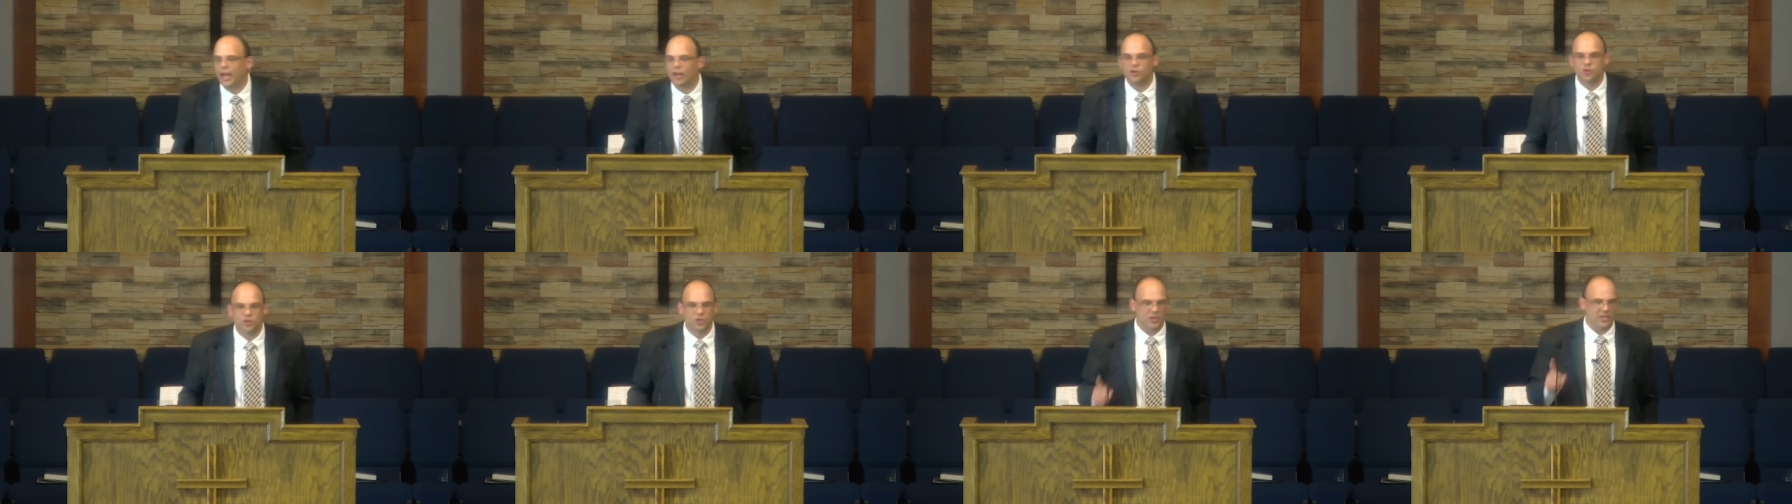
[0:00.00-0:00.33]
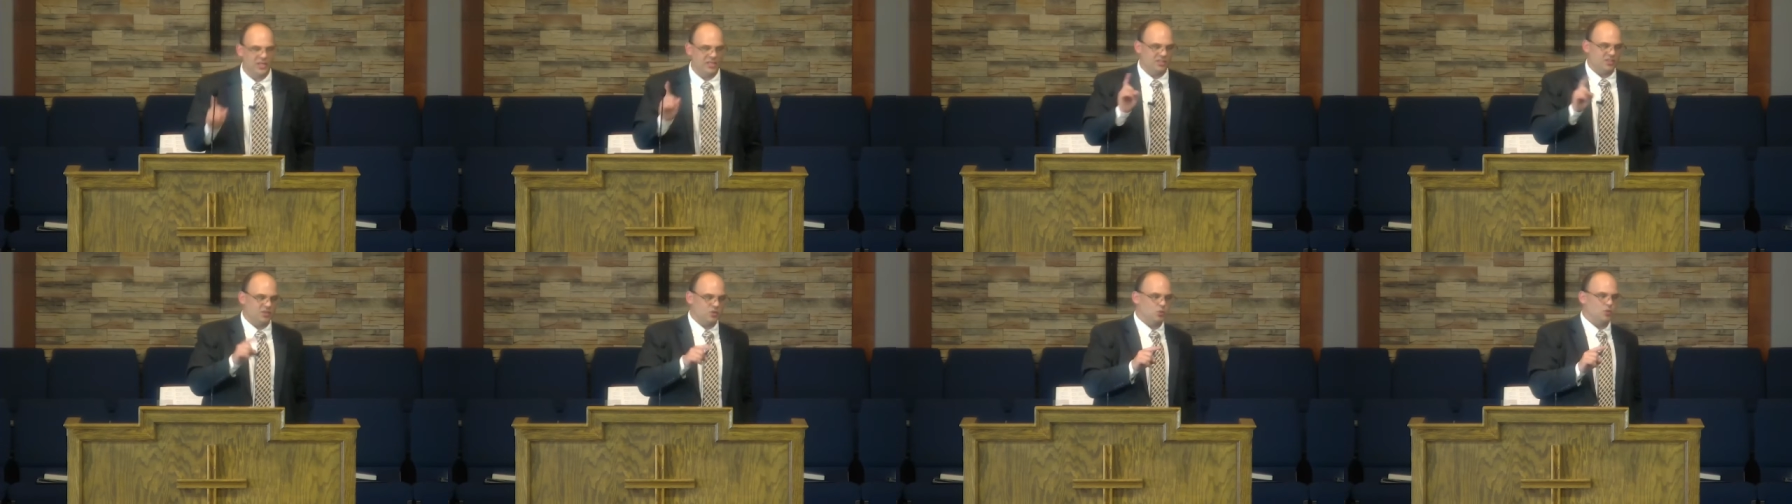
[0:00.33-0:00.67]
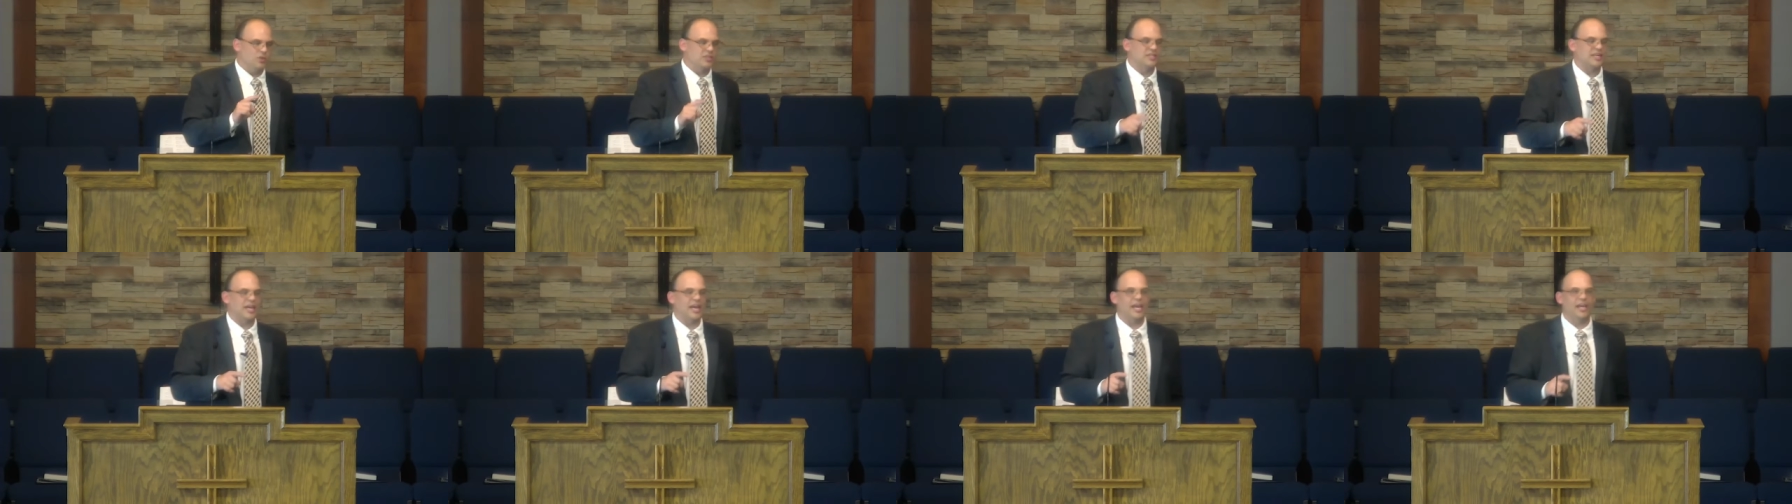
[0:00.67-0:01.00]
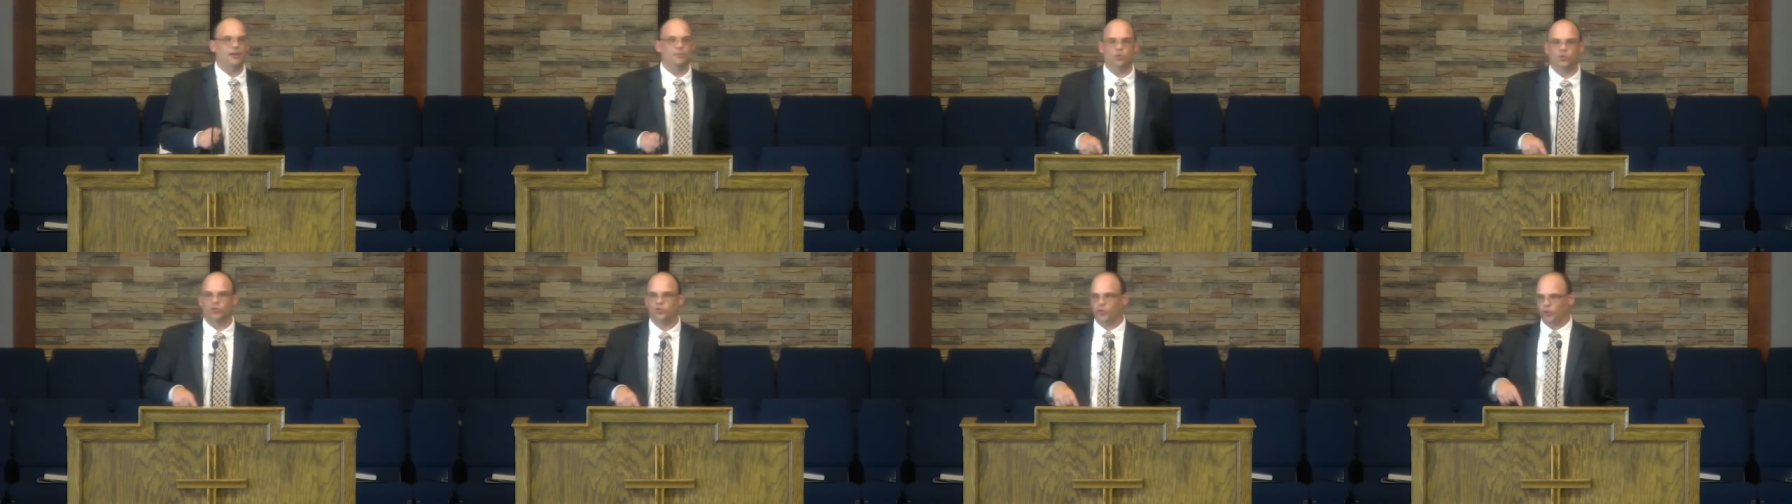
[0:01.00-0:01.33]
jesus was
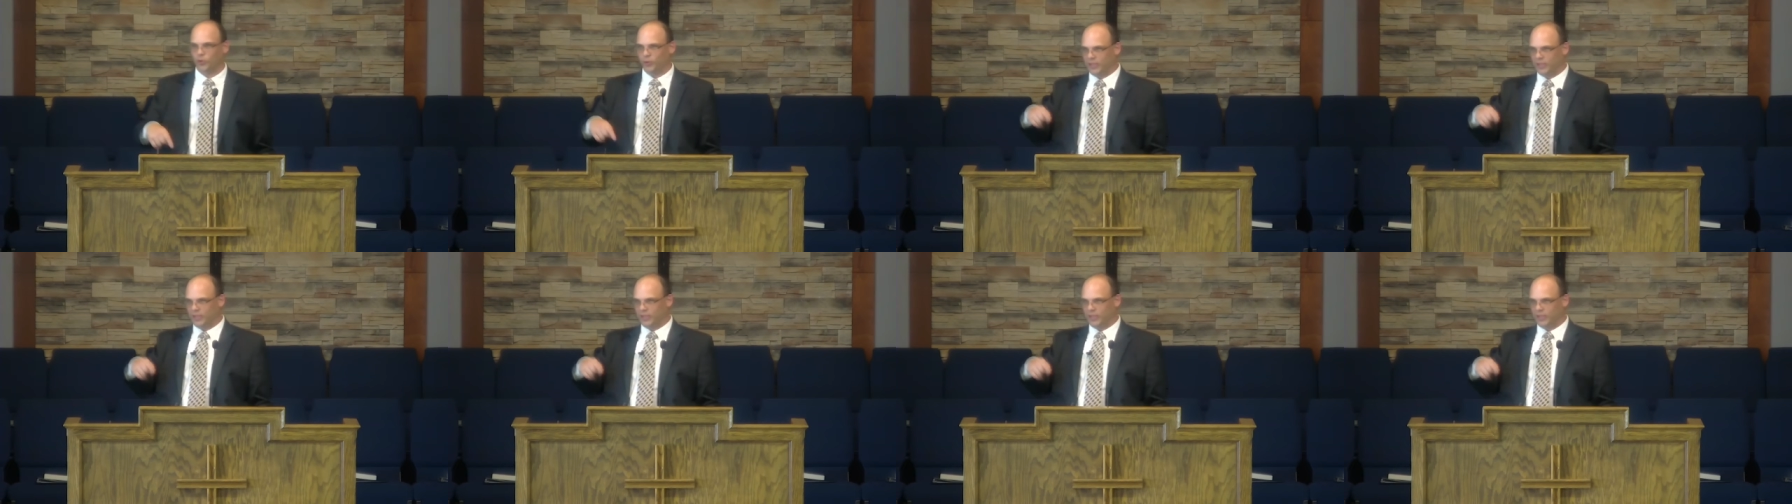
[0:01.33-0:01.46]
able to